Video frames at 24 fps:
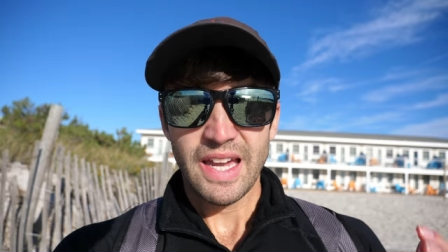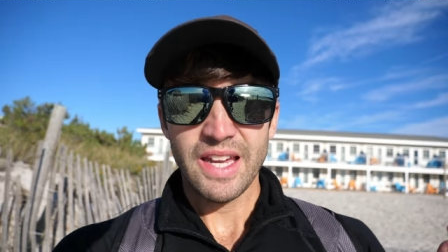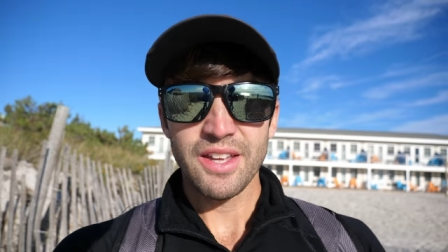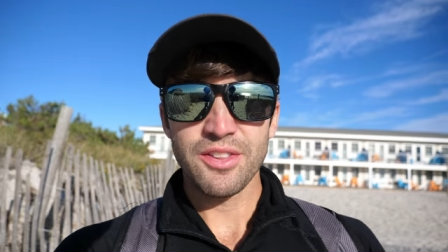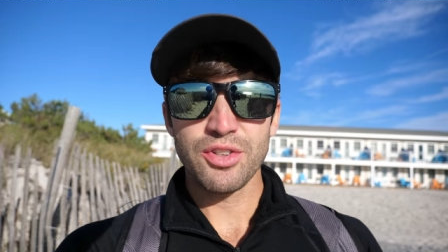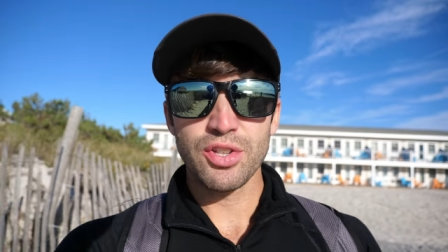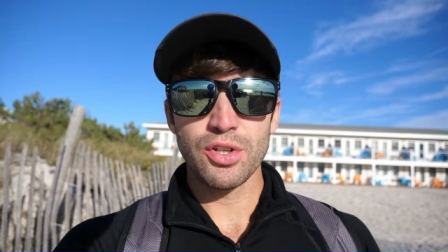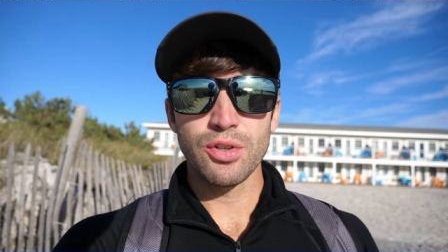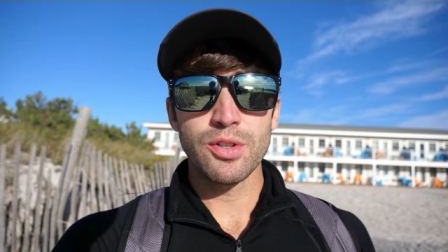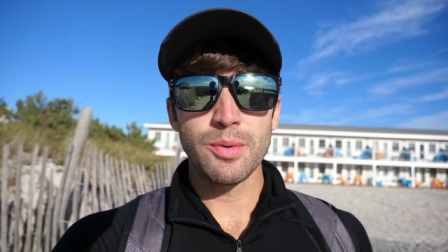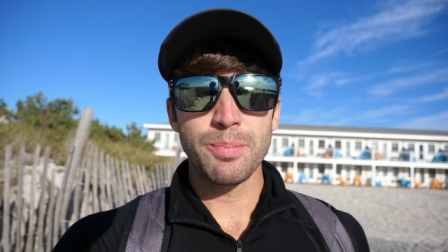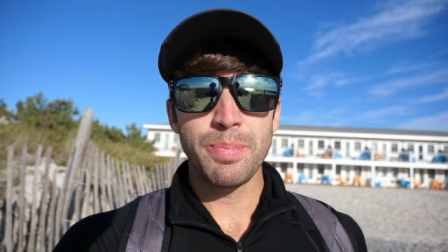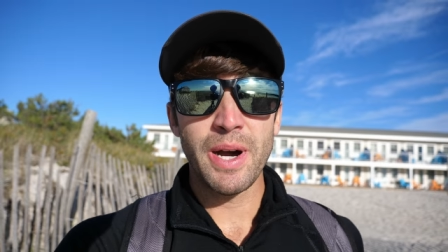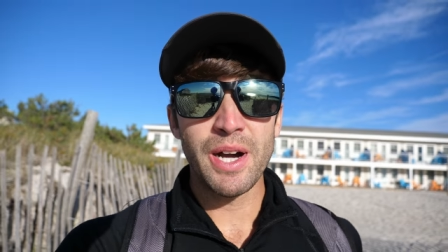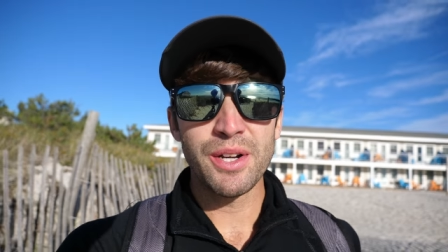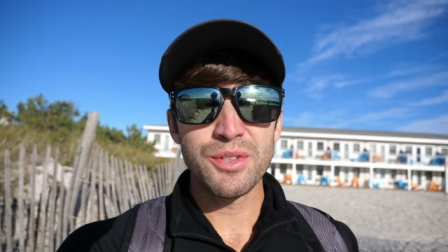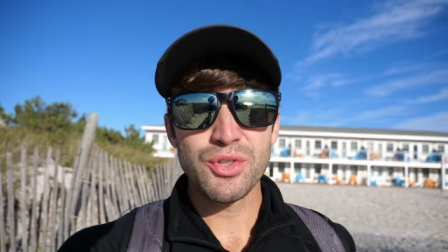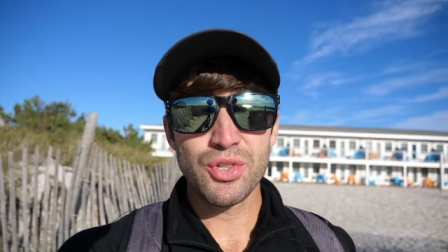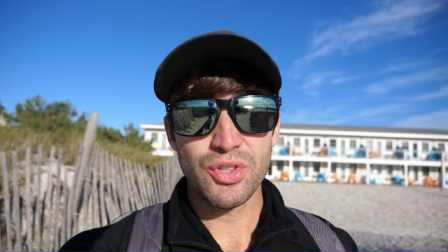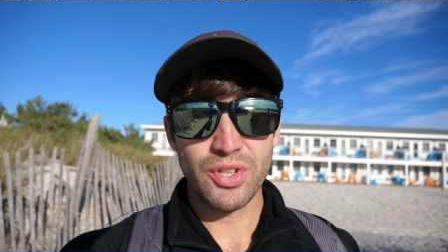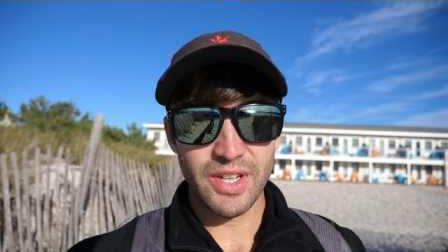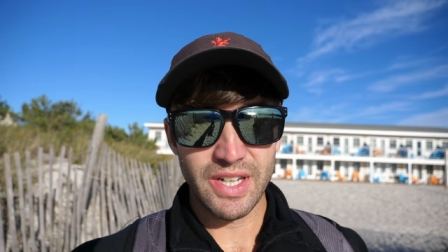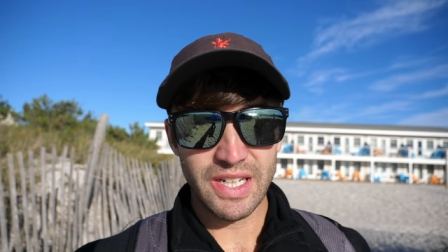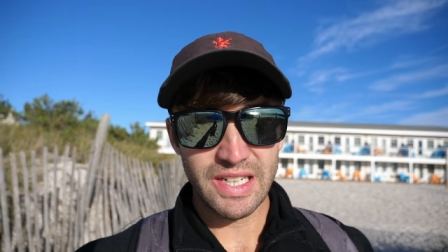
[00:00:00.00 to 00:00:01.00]
And so the
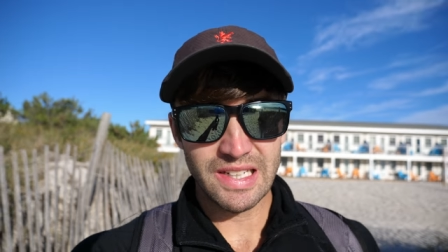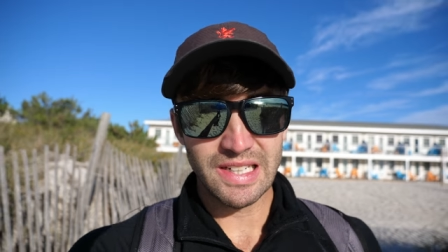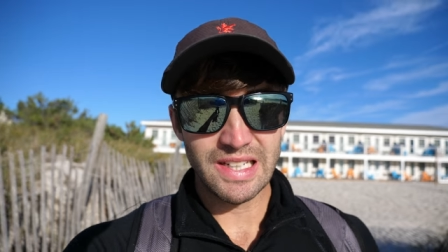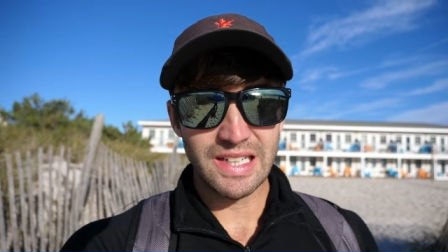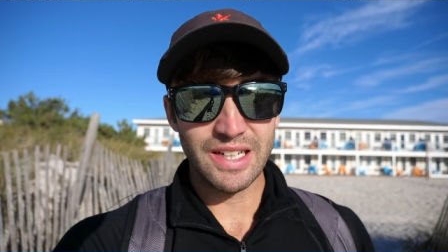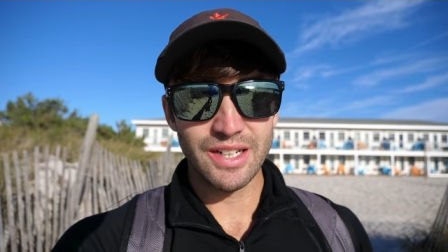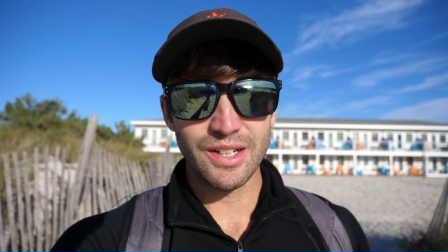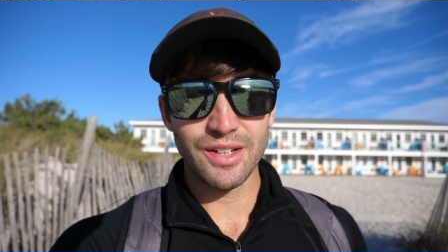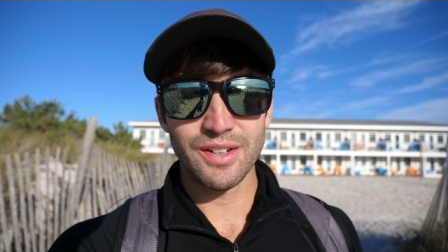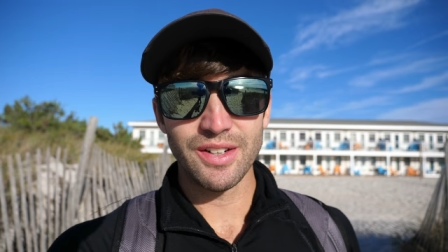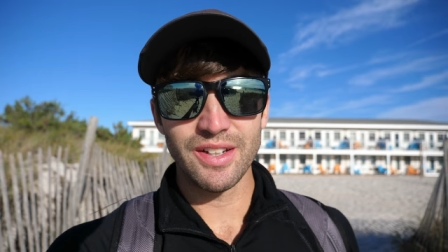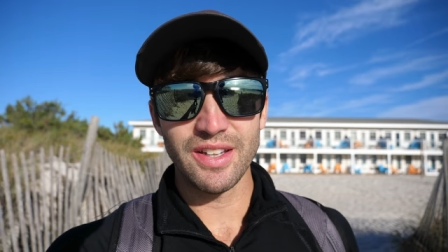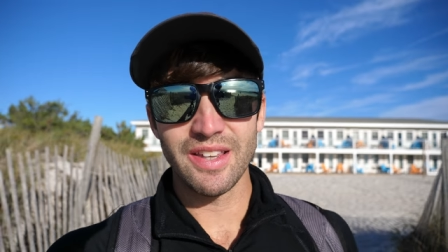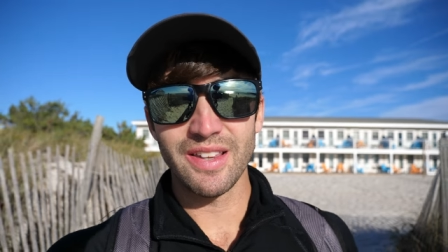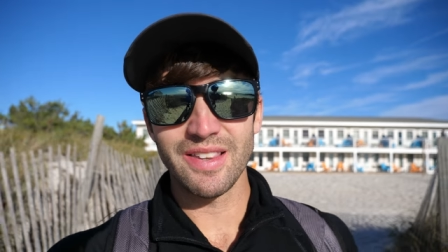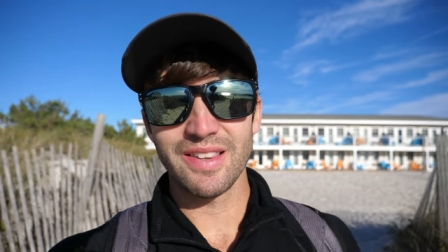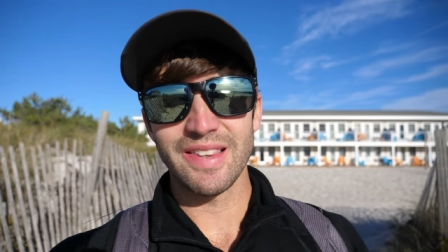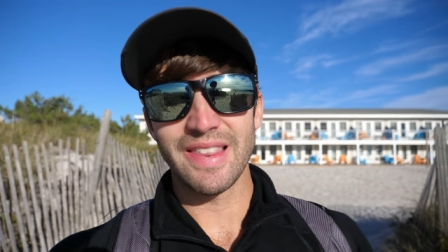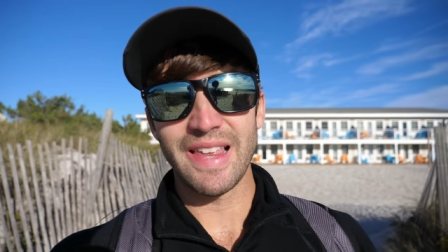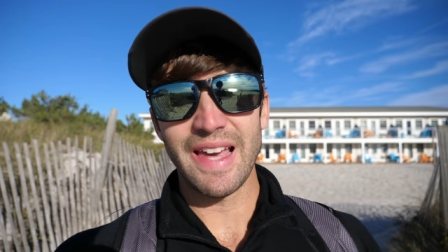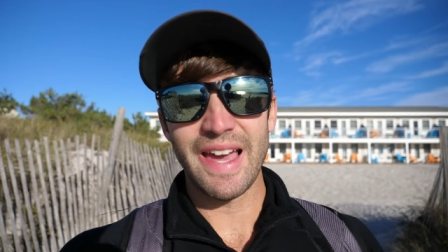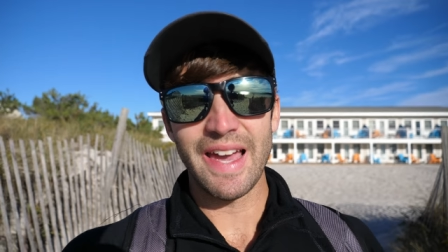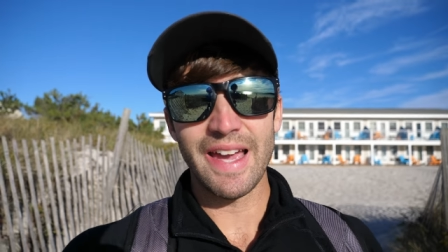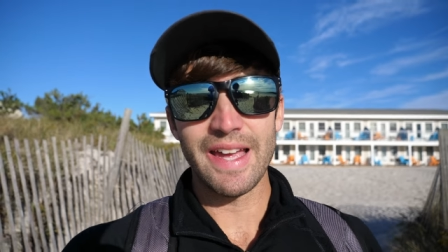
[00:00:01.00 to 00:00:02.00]
punchline here
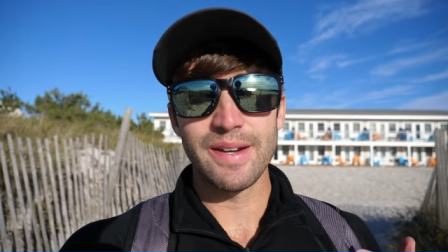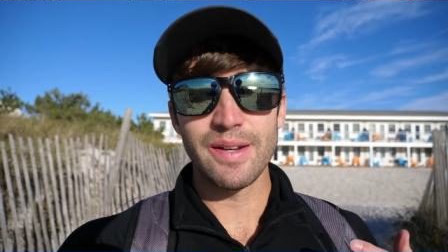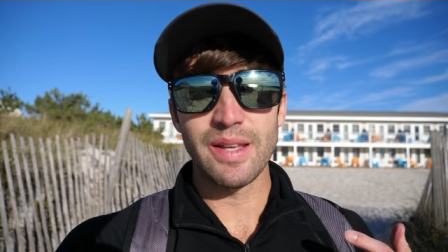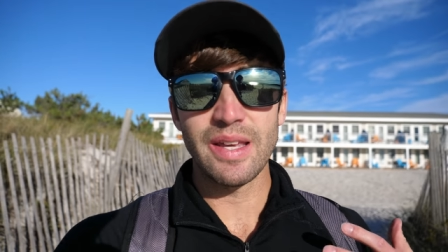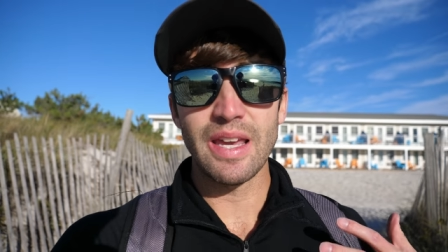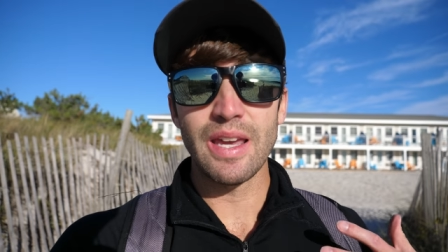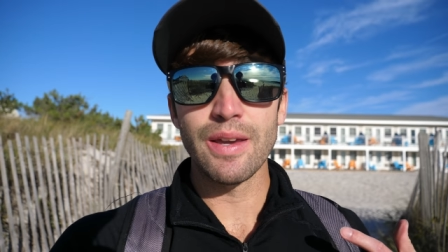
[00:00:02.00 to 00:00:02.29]
is that